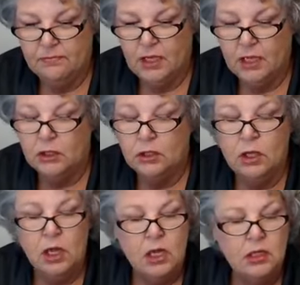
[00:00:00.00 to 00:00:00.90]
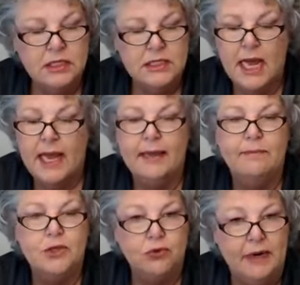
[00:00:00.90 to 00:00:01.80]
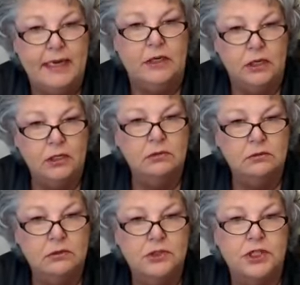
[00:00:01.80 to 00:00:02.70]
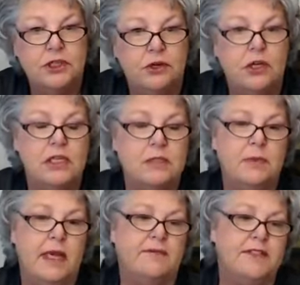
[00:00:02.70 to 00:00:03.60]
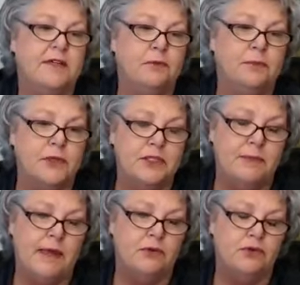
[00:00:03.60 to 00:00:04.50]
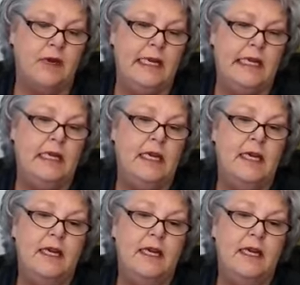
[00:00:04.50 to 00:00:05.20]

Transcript: a longtime trainer. She and her husband have several books about training.